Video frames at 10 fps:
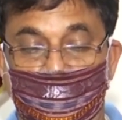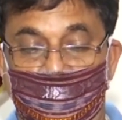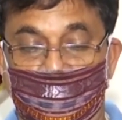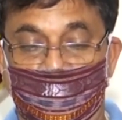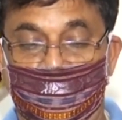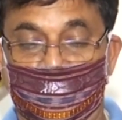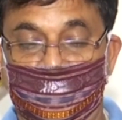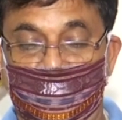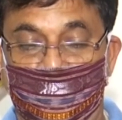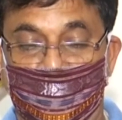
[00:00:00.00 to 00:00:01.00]
be held on
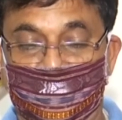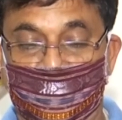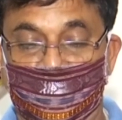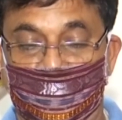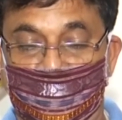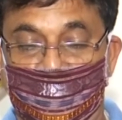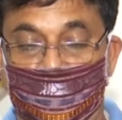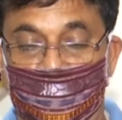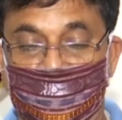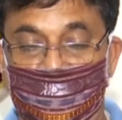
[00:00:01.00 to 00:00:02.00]

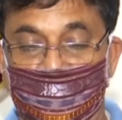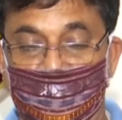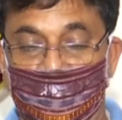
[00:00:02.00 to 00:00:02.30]
3/5/2021,